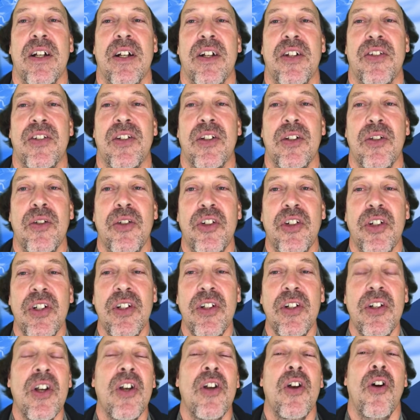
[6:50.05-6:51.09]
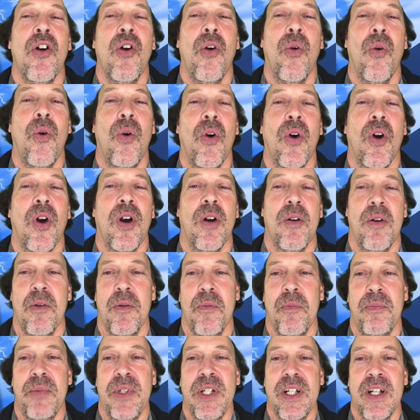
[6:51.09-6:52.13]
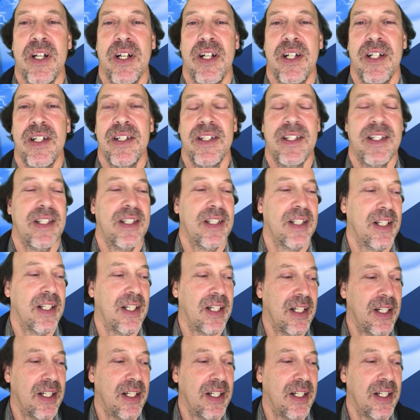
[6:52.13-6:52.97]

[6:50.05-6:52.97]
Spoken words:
a solution or because